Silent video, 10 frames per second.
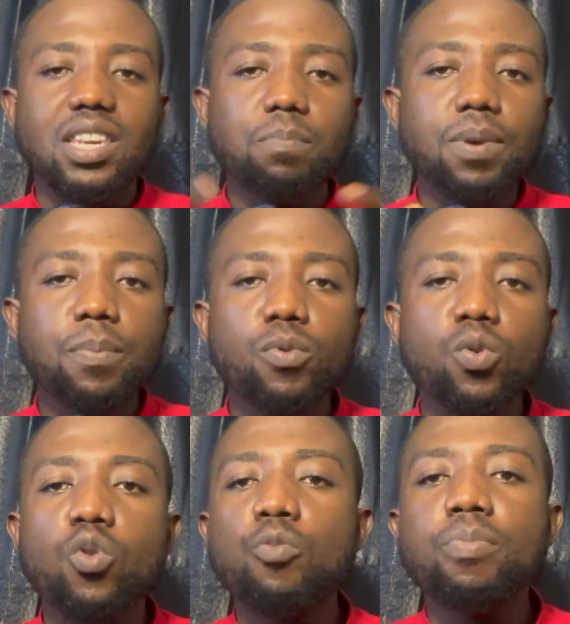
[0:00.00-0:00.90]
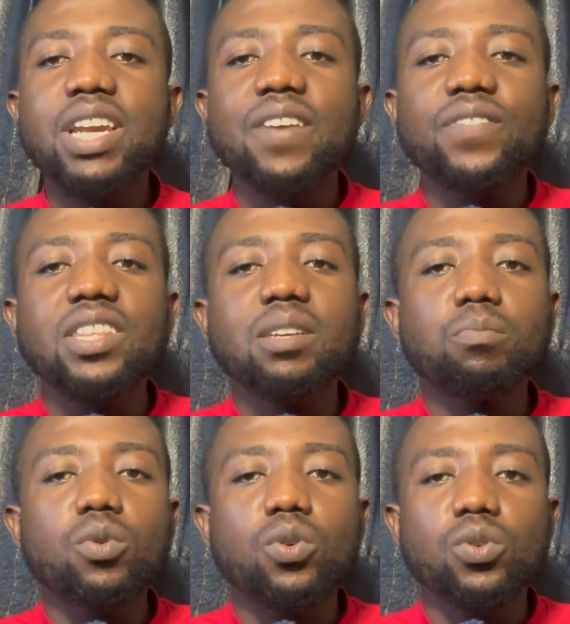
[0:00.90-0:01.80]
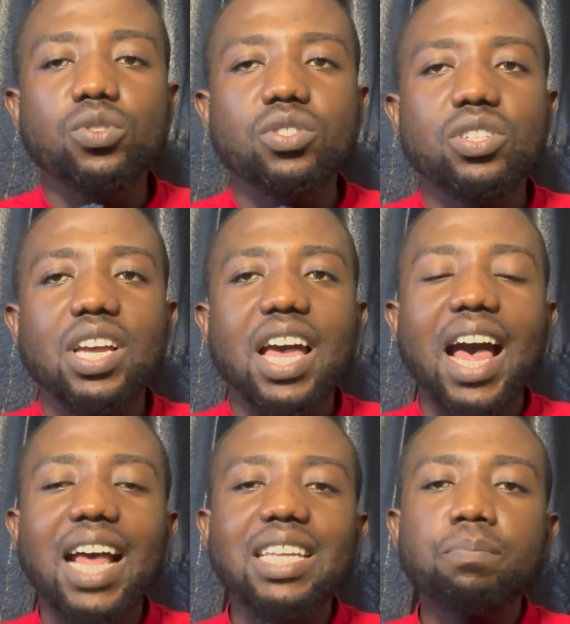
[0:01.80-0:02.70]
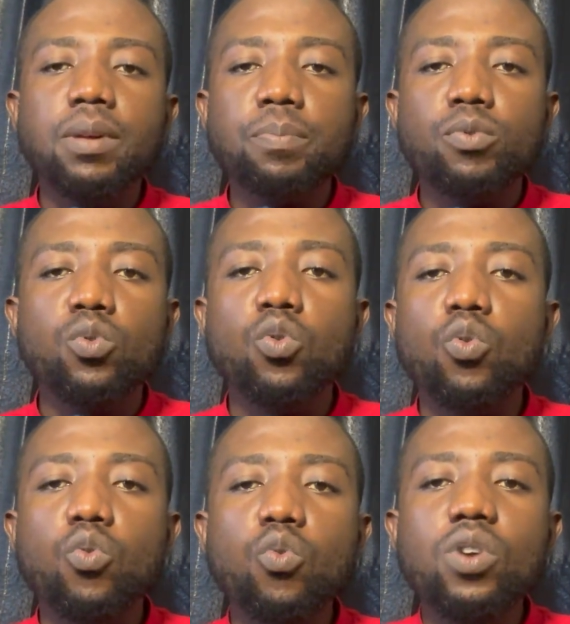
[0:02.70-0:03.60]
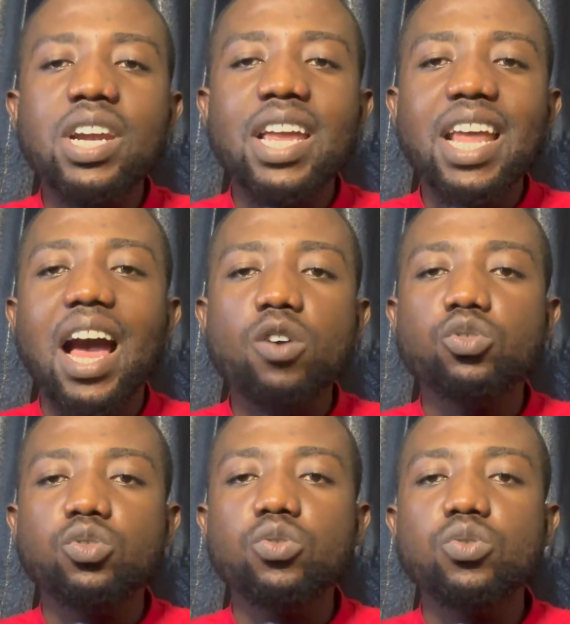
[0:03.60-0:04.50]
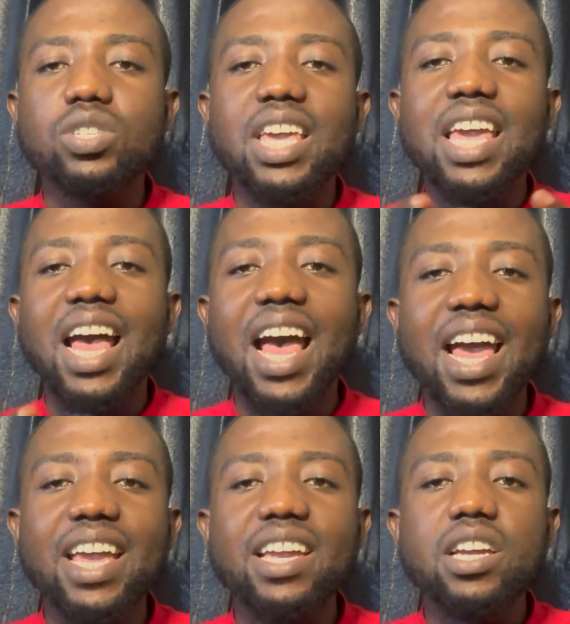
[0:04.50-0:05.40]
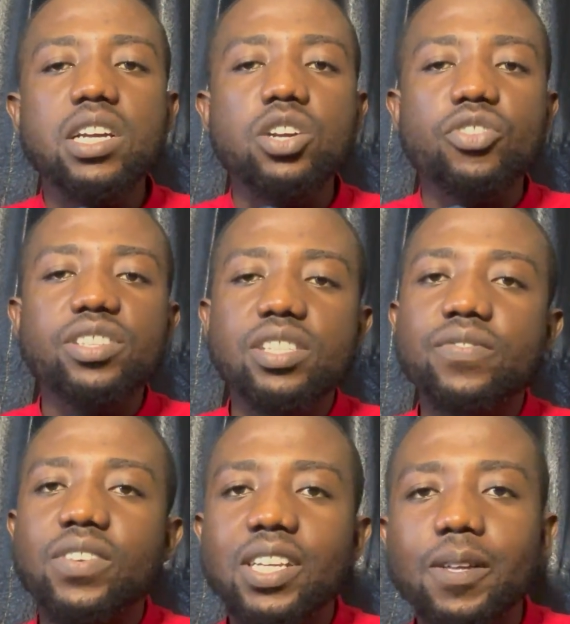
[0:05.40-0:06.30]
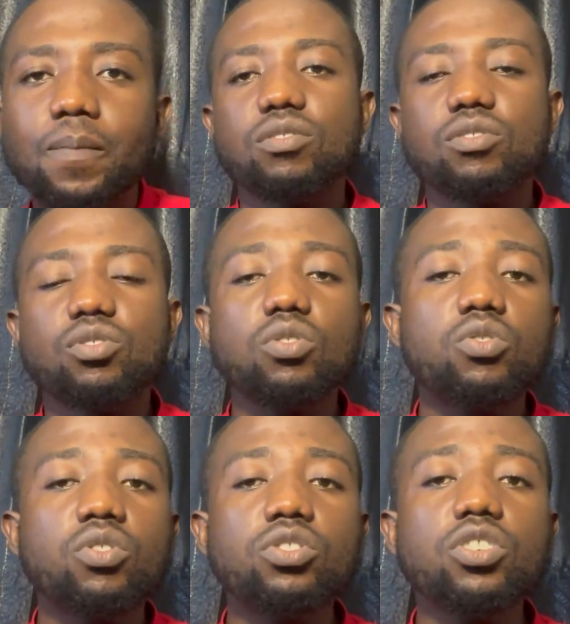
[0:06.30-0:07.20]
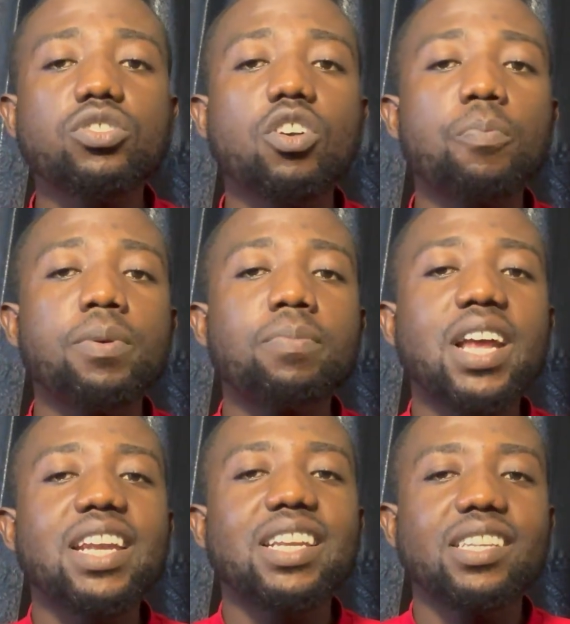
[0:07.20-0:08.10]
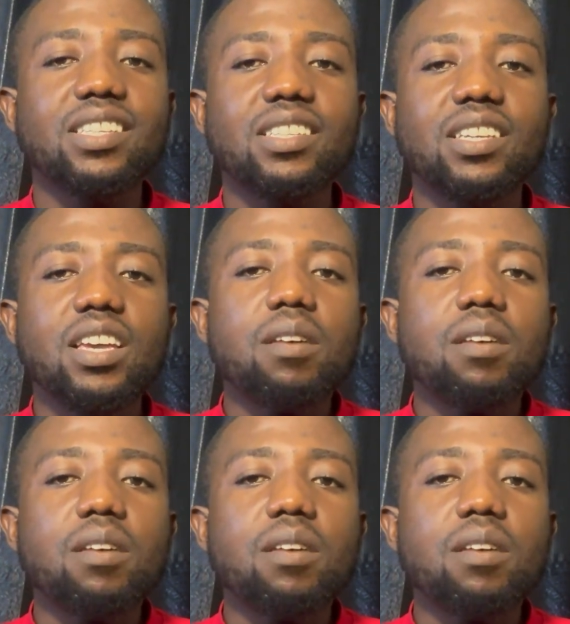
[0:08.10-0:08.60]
The people who benefit the most are the people who learn how to use AI creatively. So don't just copy blindly.